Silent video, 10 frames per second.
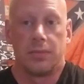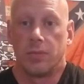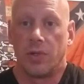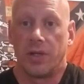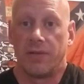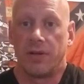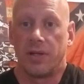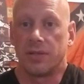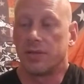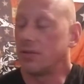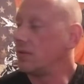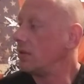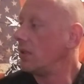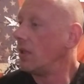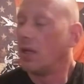whatever else.
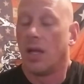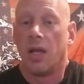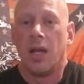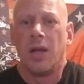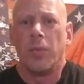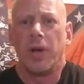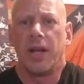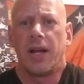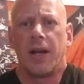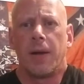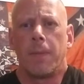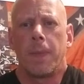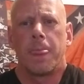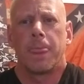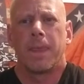But,
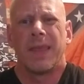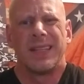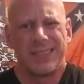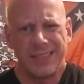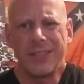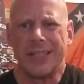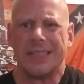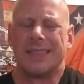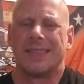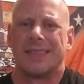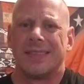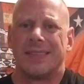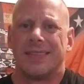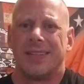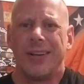serious.
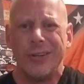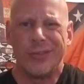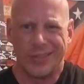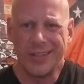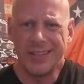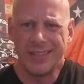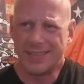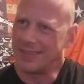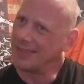Are you serious?